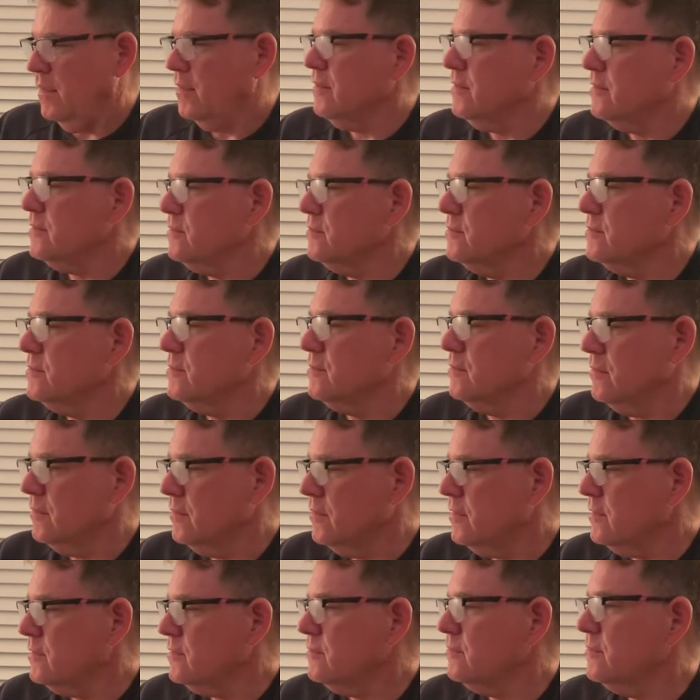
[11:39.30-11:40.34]
This one's cool.
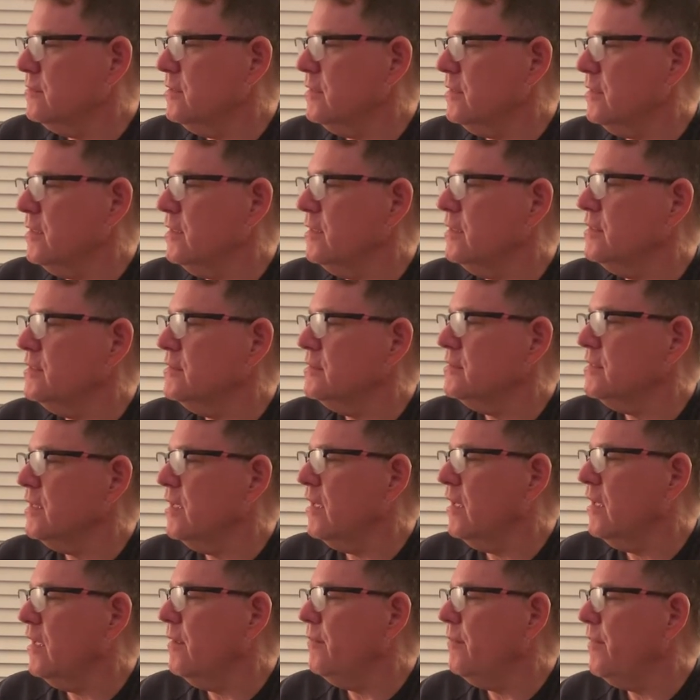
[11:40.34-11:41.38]
This one is
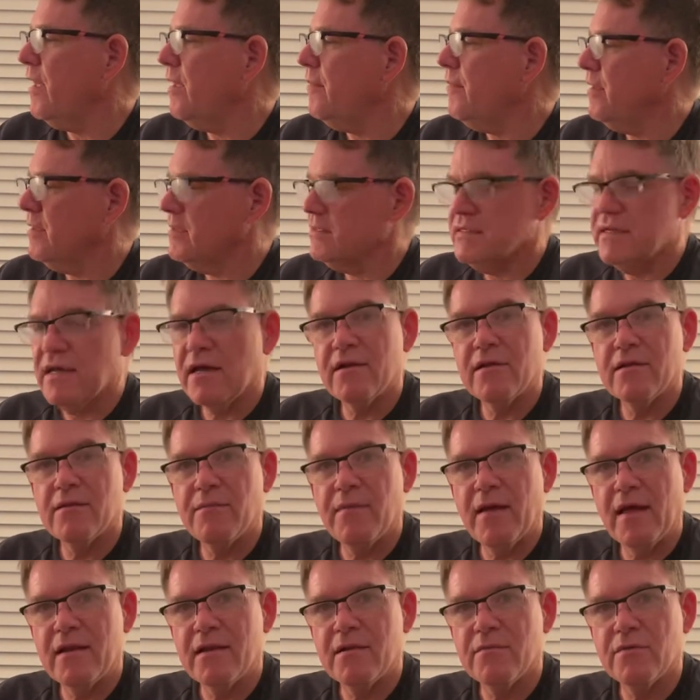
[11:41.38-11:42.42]
Batman Shadow of the
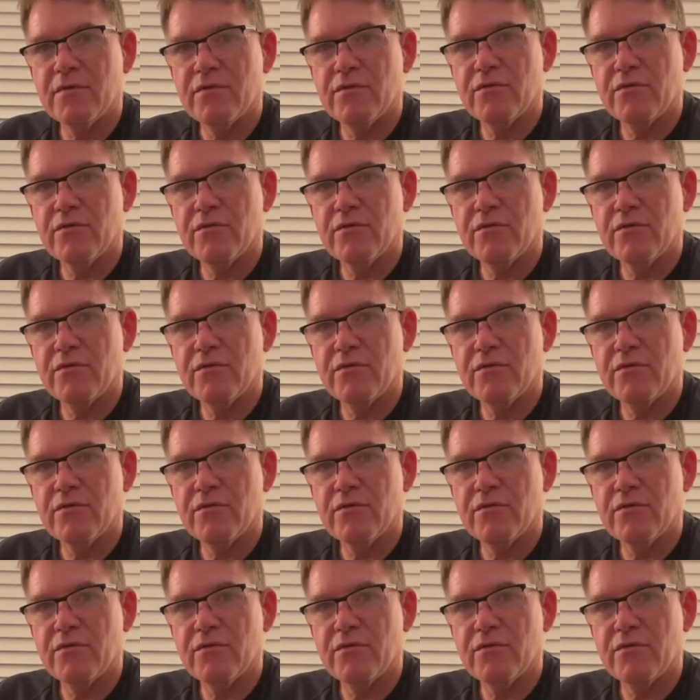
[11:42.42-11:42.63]
Bat number